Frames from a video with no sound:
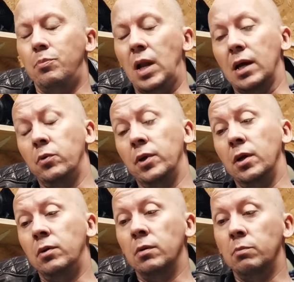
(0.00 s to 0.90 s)
Black
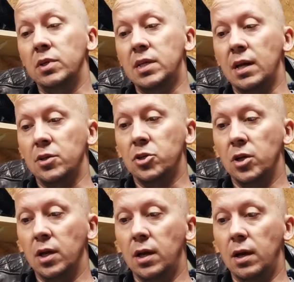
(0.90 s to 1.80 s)
Widow can
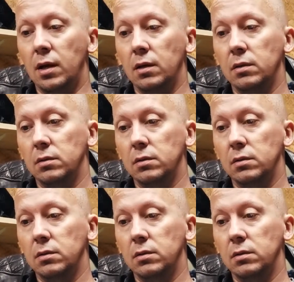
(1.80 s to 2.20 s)
potentially